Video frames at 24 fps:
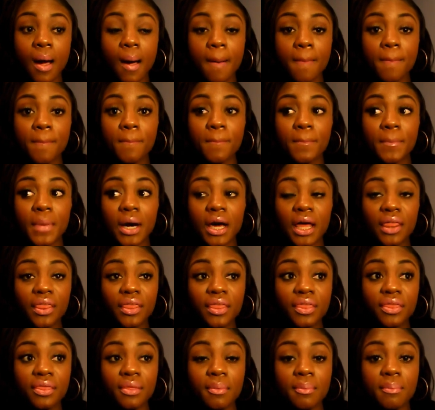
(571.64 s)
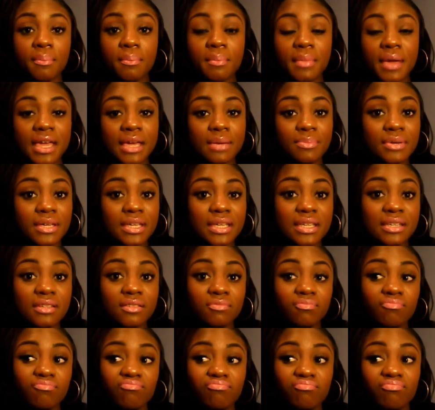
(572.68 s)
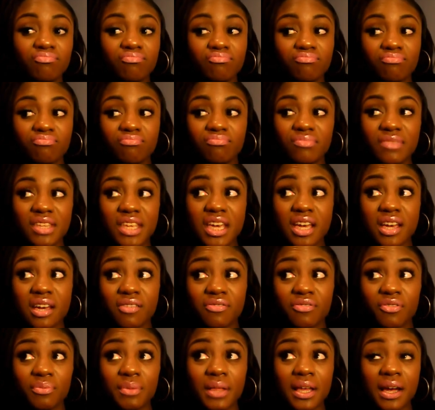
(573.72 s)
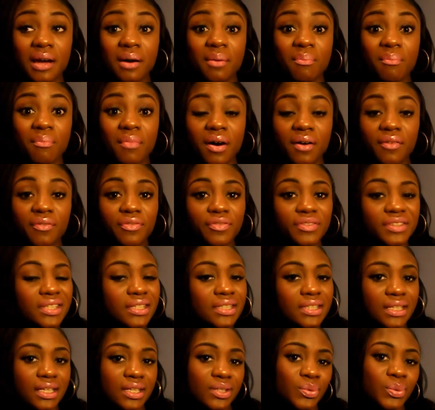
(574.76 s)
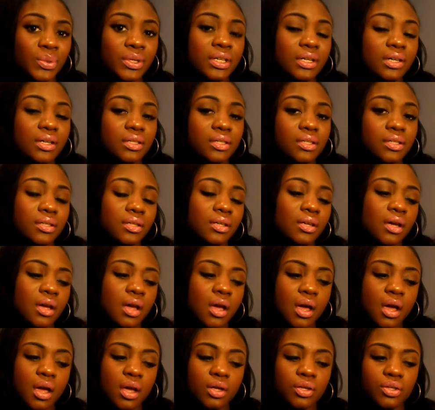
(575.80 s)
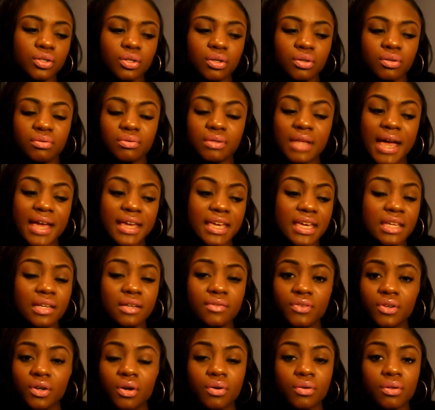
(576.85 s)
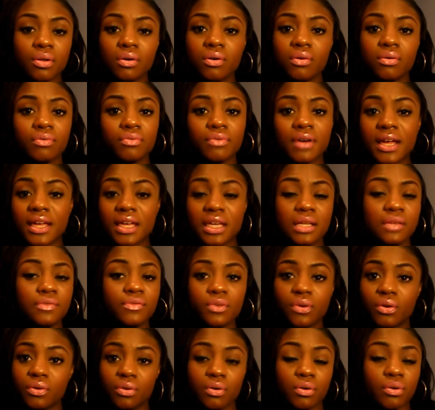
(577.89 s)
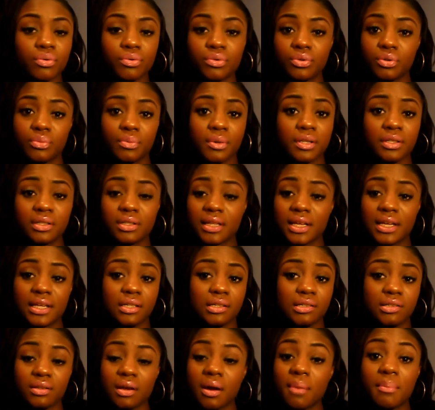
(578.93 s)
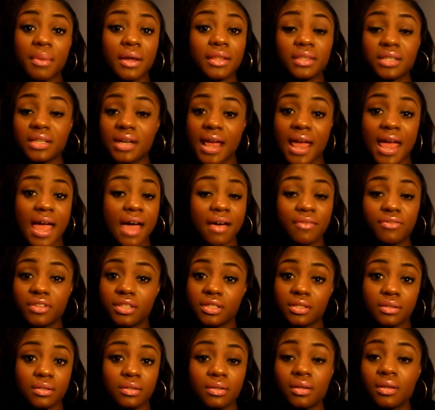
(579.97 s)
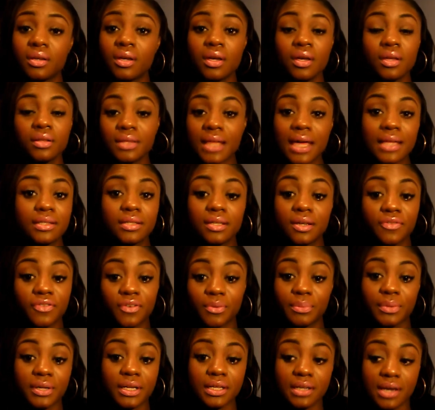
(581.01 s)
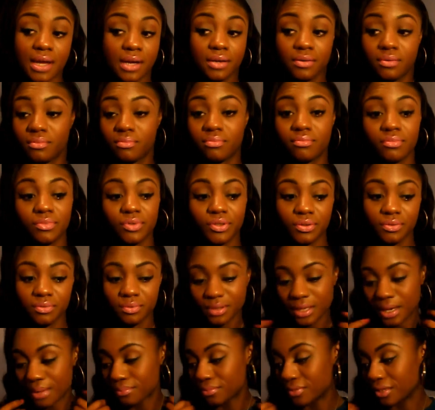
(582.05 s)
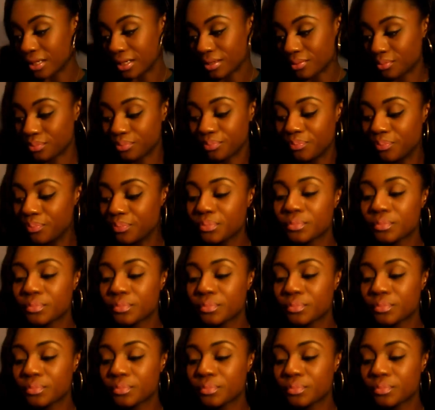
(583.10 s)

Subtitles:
a month, maybe, yeah, from like a month to 6 weeks. So I can't even go the whole 2 months. Like, a month and a half that's it for me, and I'm done.